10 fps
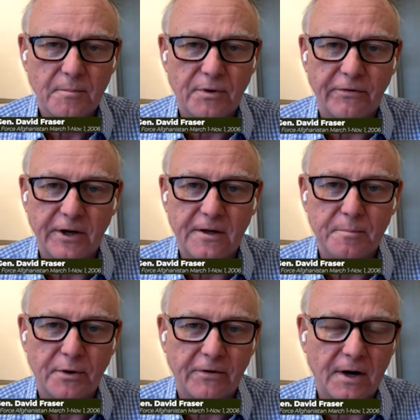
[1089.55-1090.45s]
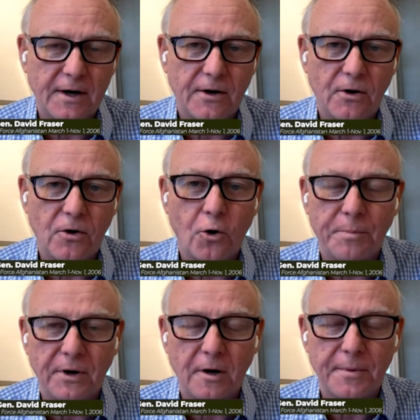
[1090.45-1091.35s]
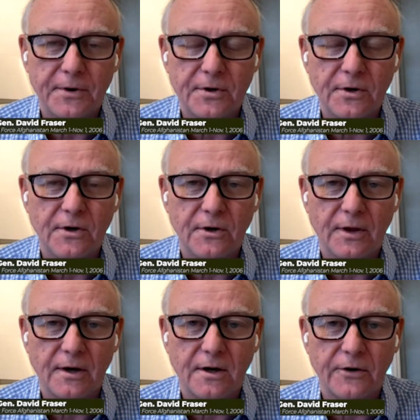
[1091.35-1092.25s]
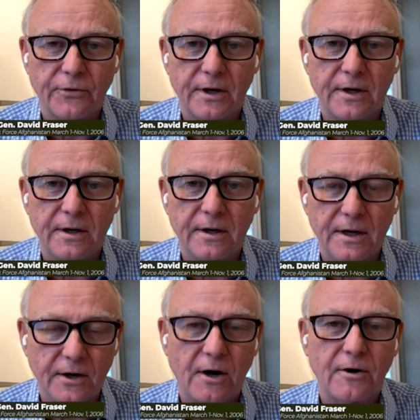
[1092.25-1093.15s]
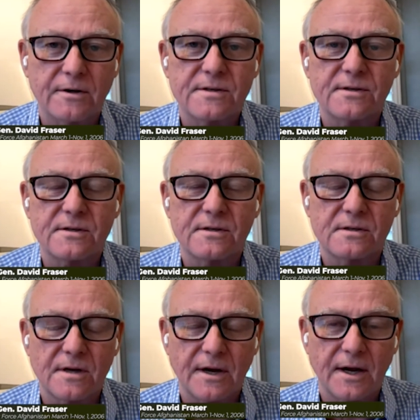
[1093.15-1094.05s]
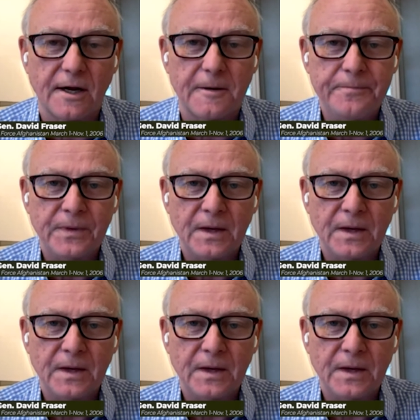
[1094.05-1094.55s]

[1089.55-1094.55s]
provide hope and opportunity to that country need our assistance today